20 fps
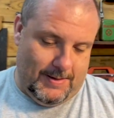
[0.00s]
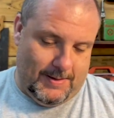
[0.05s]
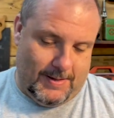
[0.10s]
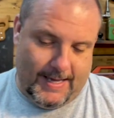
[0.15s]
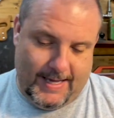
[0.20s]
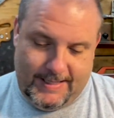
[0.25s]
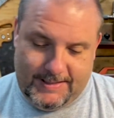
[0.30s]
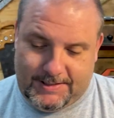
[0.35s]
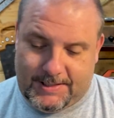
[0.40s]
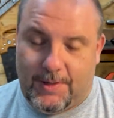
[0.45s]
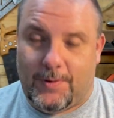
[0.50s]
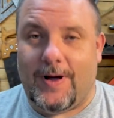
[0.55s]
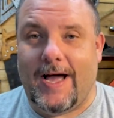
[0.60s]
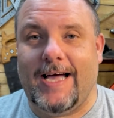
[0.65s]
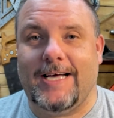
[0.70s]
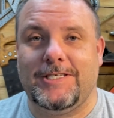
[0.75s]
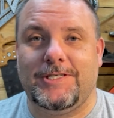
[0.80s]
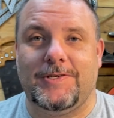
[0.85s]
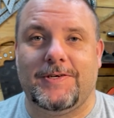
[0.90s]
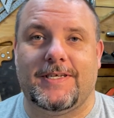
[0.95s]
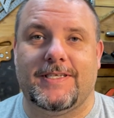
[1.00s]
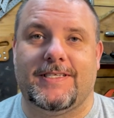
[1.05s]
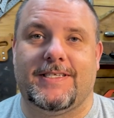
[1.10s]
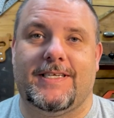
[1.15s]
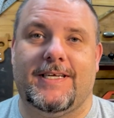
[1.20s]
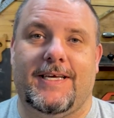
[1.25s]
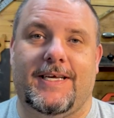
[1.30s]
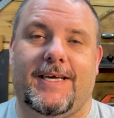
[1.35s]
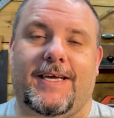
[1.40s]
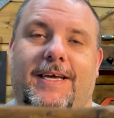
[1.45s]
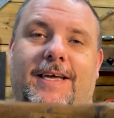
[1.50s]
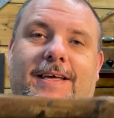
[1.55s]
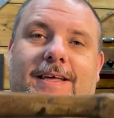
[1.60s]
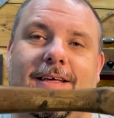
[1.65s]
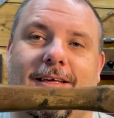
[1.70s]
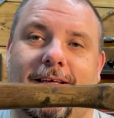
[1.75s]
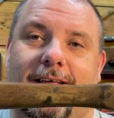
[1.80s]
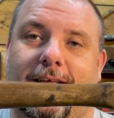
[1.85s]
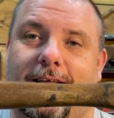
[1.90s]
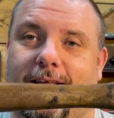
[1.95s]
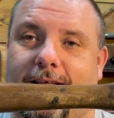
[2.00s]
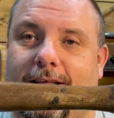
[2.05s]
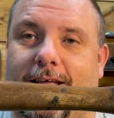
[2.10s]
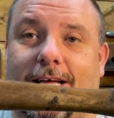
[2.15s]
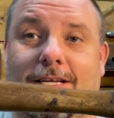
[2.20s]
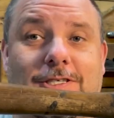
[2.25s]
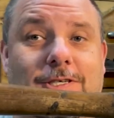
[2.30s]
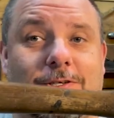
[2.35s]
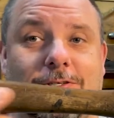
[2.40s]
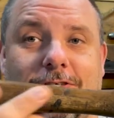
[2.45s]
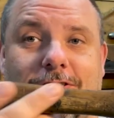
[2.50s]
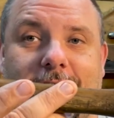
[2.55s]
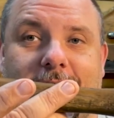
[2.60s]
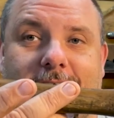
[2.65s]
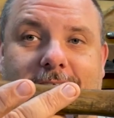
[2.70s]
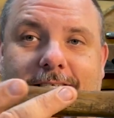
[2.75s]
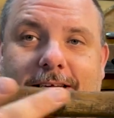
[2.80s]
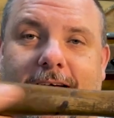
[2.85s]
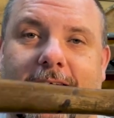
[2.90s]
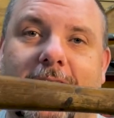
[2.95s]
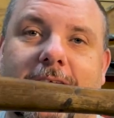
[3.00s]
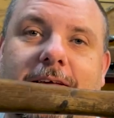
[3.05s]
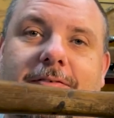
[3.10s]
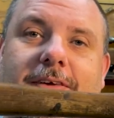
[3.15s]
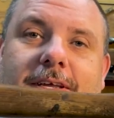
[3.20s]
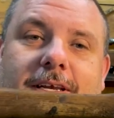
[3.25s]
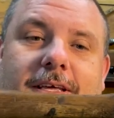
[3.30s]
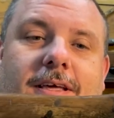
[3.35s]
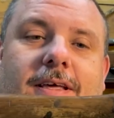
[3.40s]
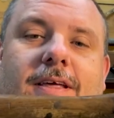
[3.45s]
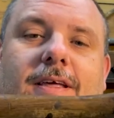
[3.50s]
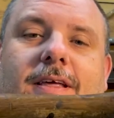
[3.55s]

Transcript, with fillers: Okay, so as you can see, I showed you this side of it,